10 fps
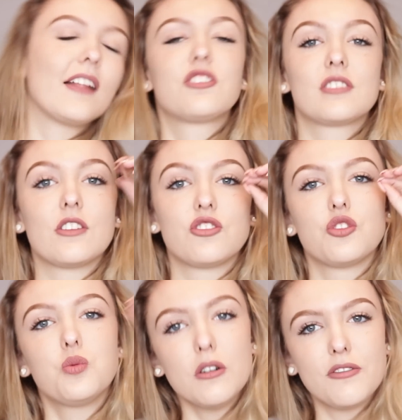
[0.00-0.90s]
eyelash
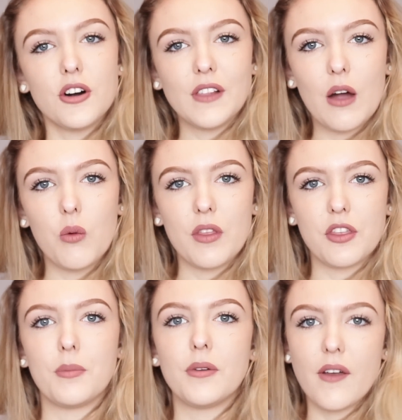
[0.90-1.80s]
extensions will fall out
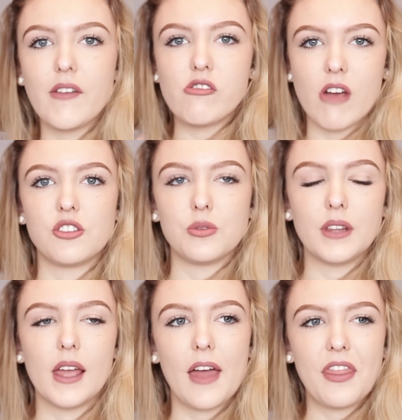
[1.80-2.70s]
with them, but very
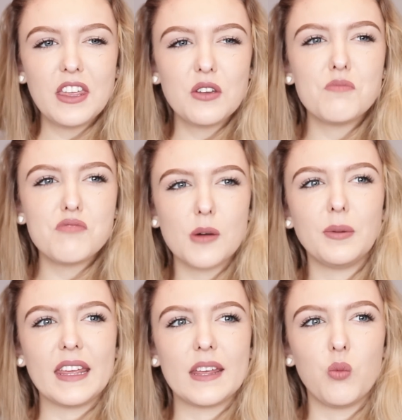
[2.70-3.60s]
gradually. I think you can
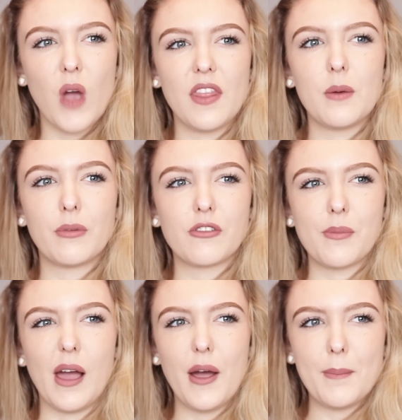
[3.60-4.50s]
probably wear them
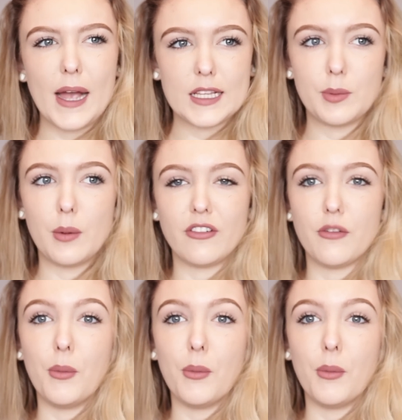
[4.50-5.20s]
for about a maximum of a